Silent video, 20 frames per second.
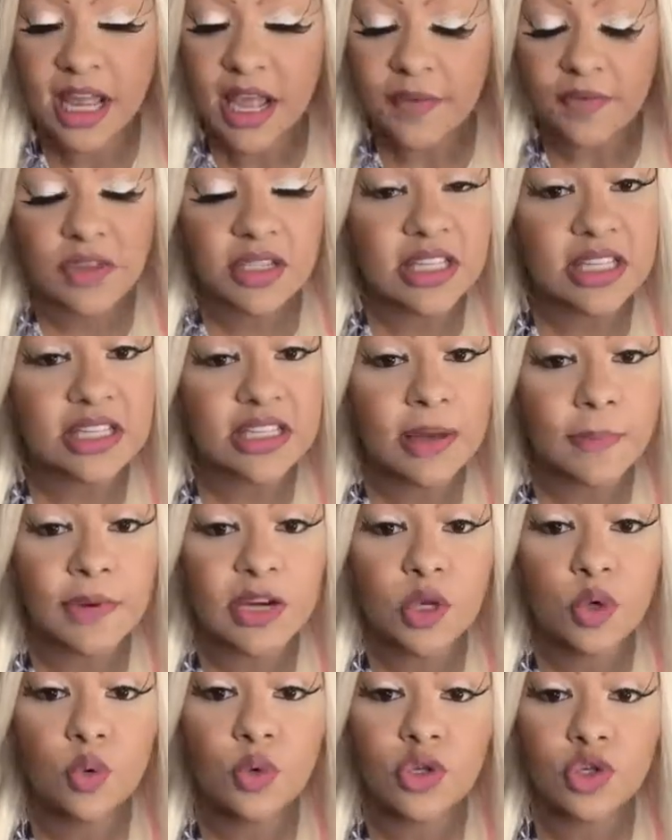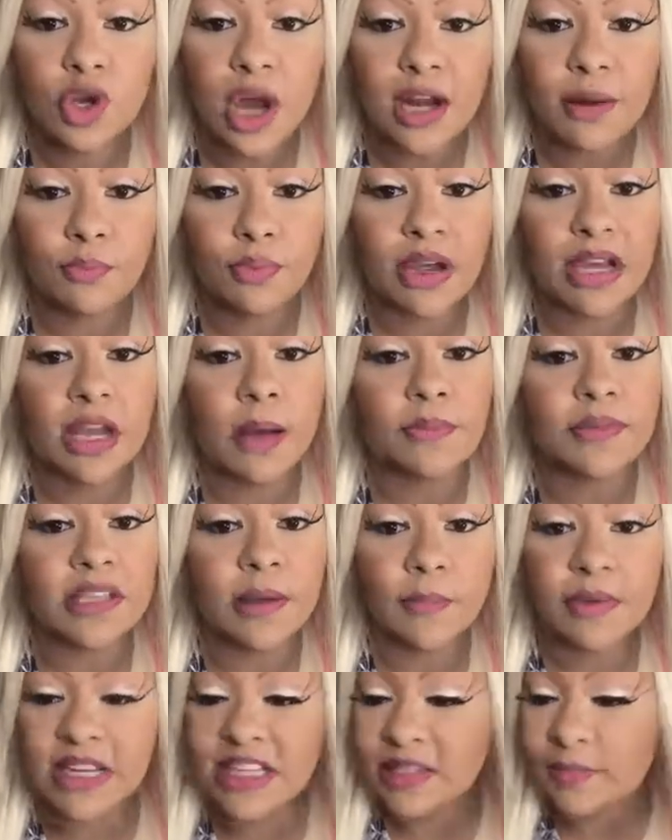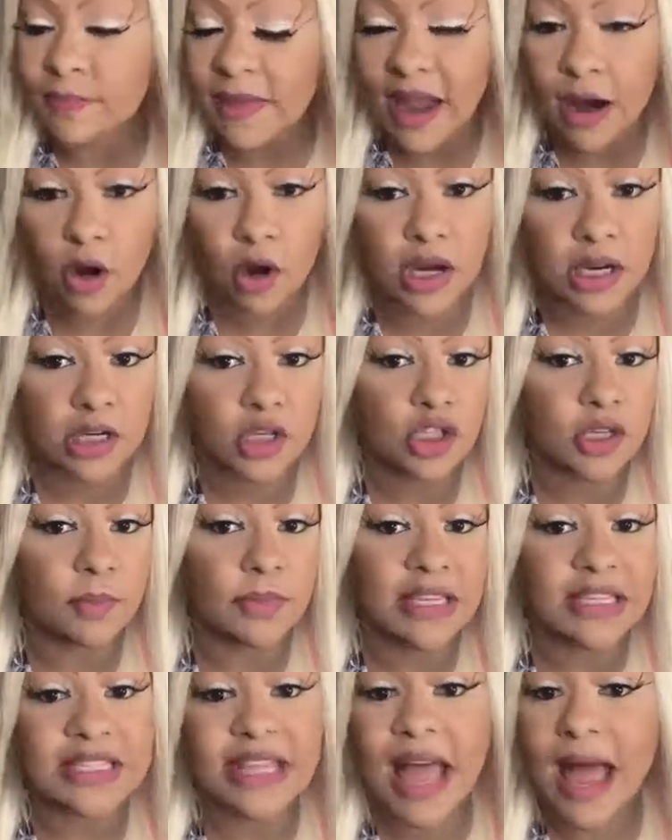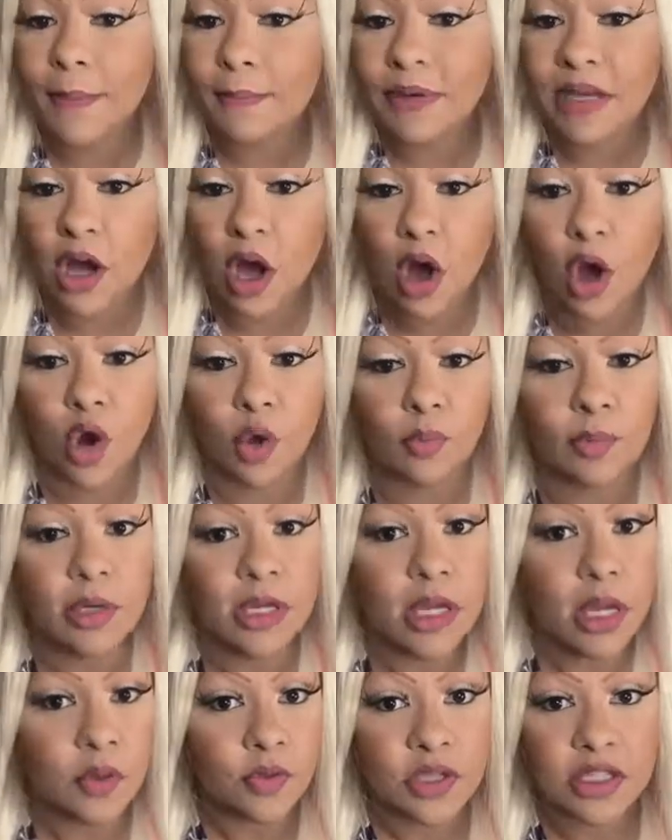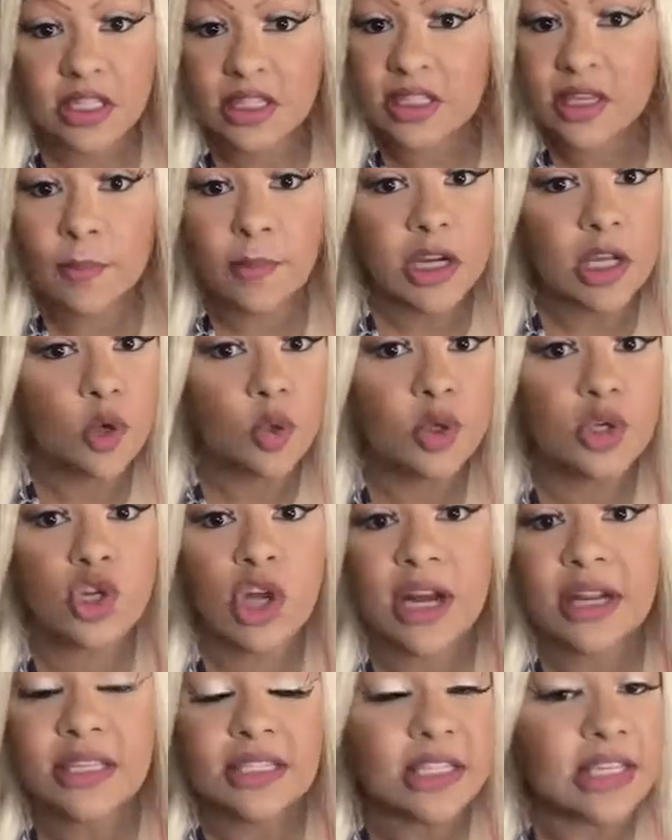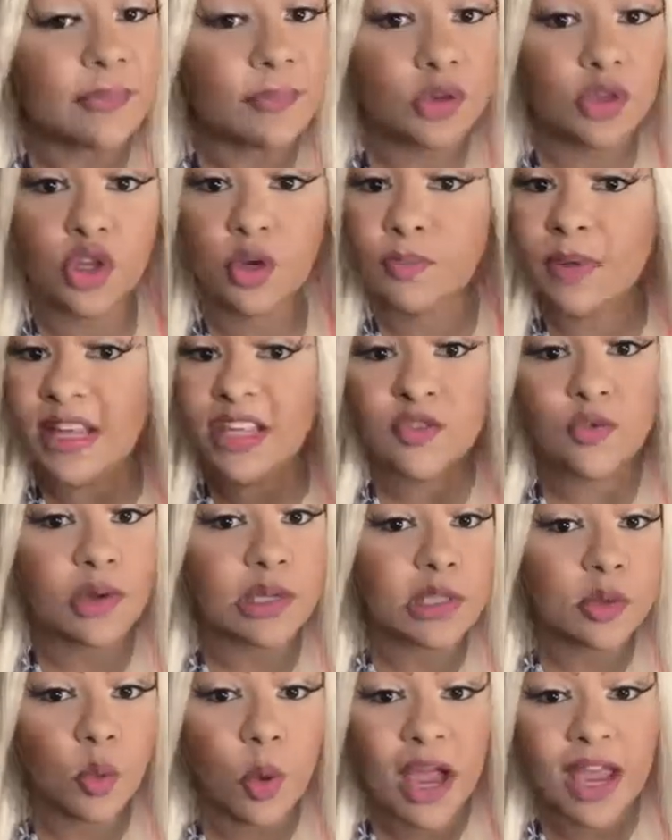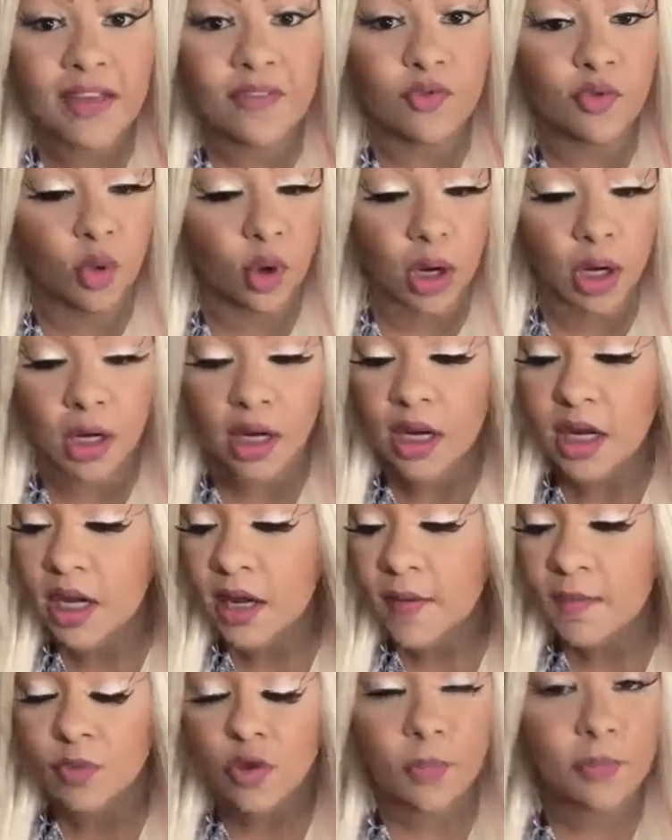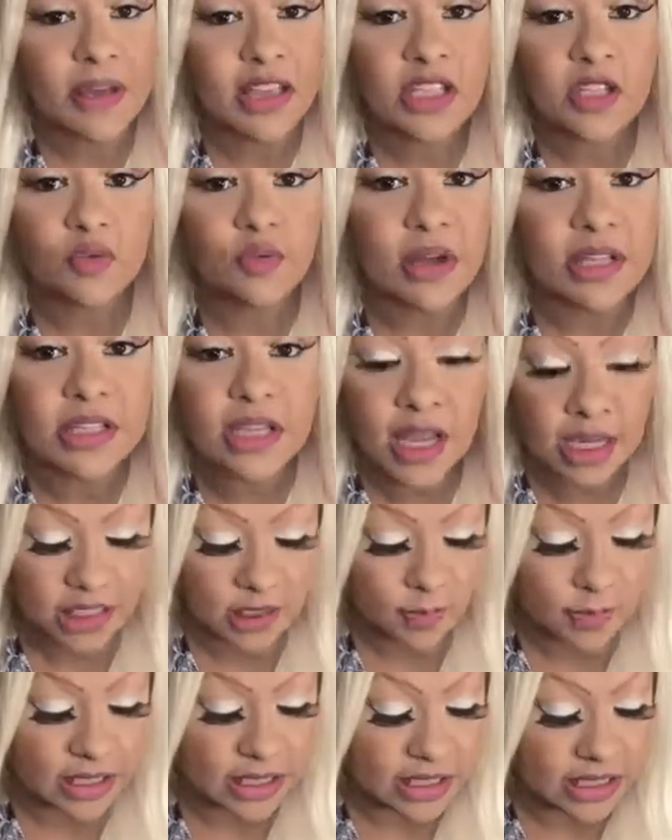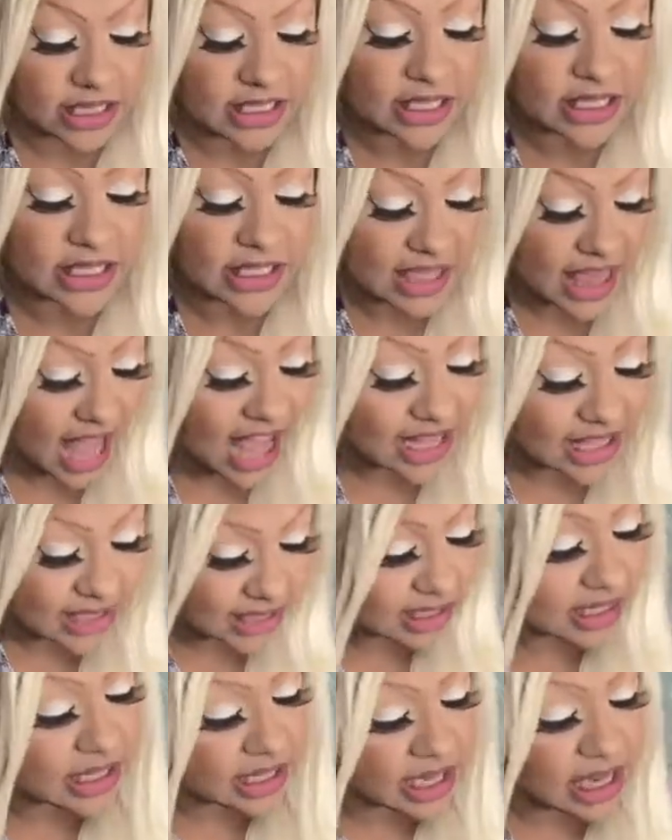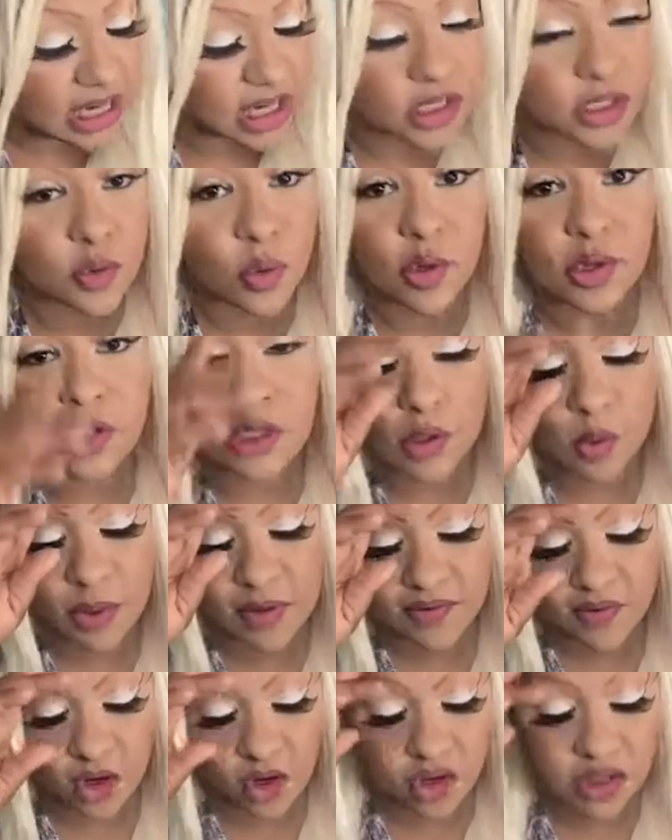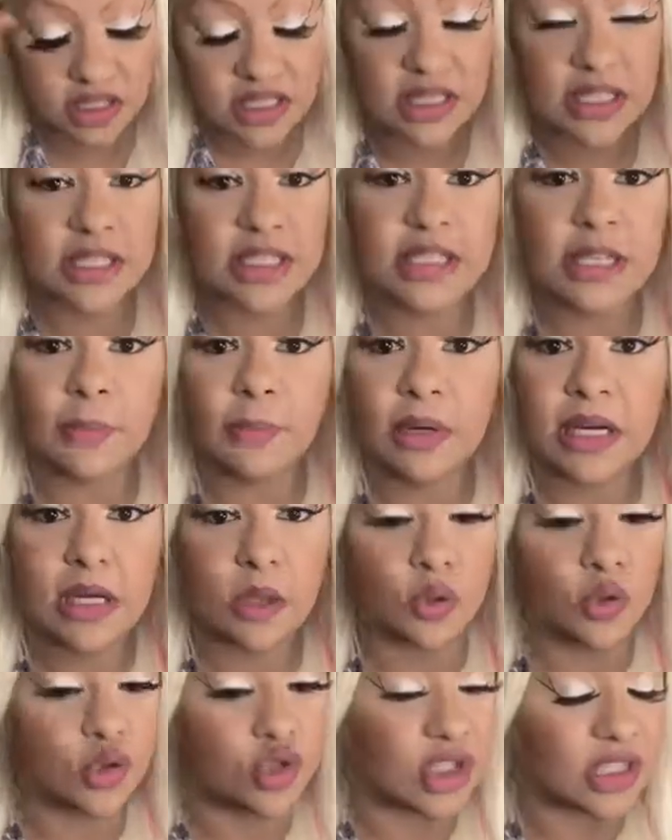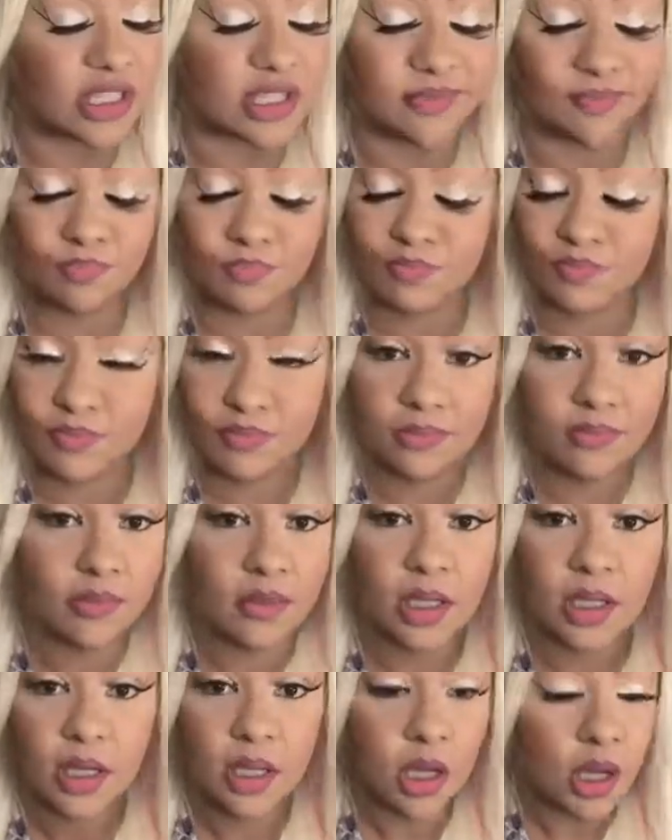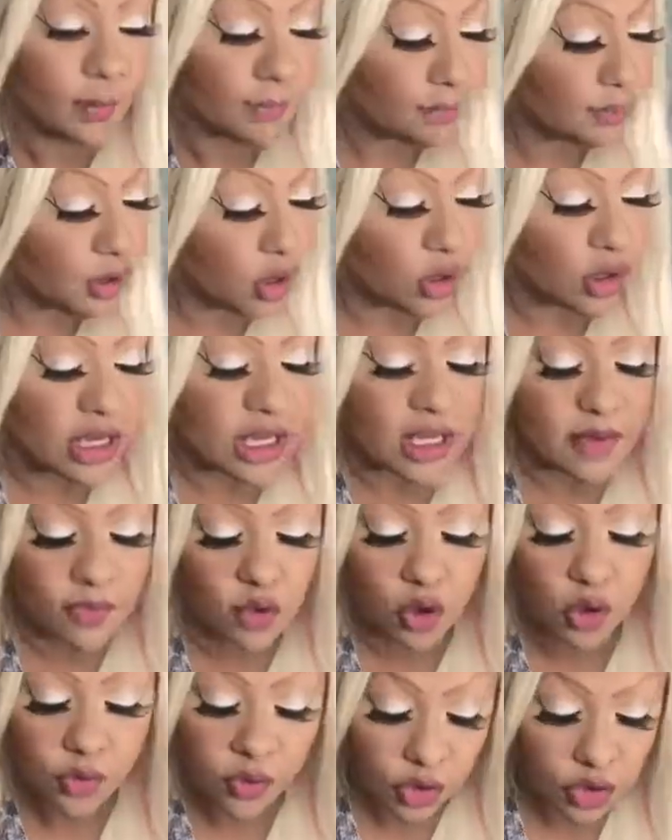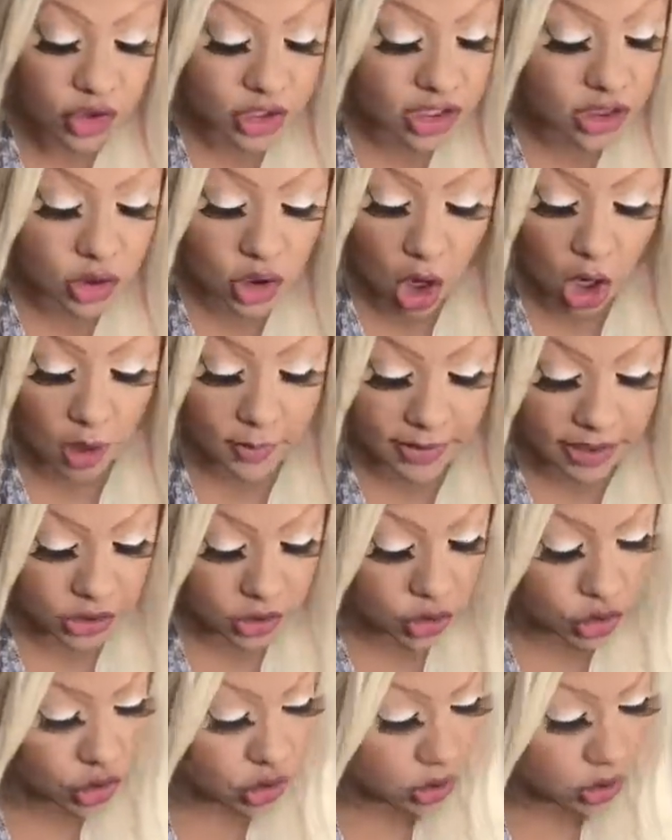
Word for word: This is somebody who would try to break up somebody's marriage, somebody's happy home. This is somebody who would try to sleep with their best friend's wife or their best friend's husband. This is, that's the King of Swords in the reverse. This is somebody who's just pure evil. They're just garbage.